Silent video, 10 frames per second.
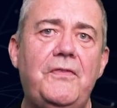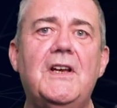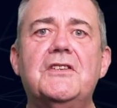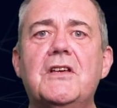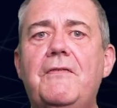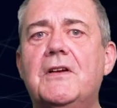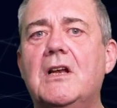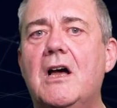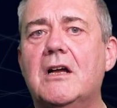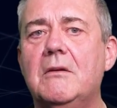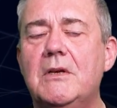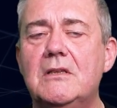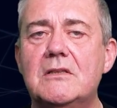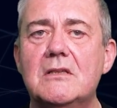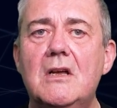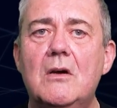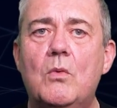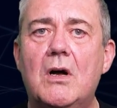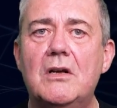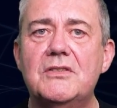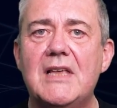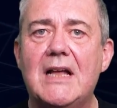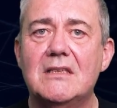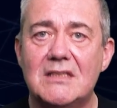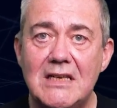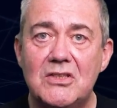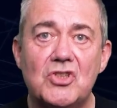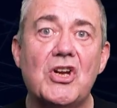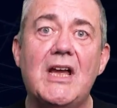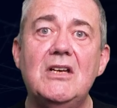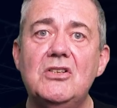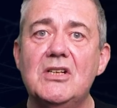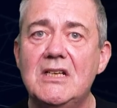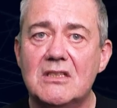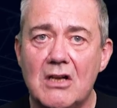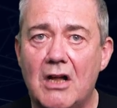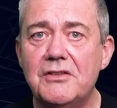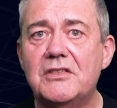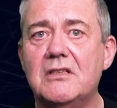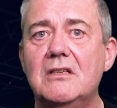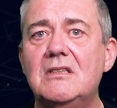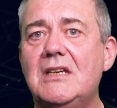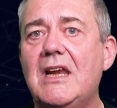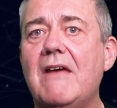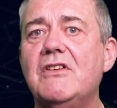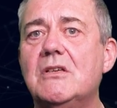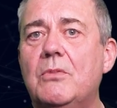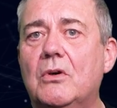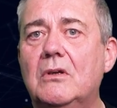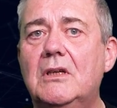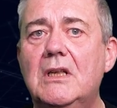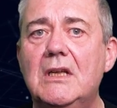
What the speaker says: philosophical arguments was that since change is constant and inevitable,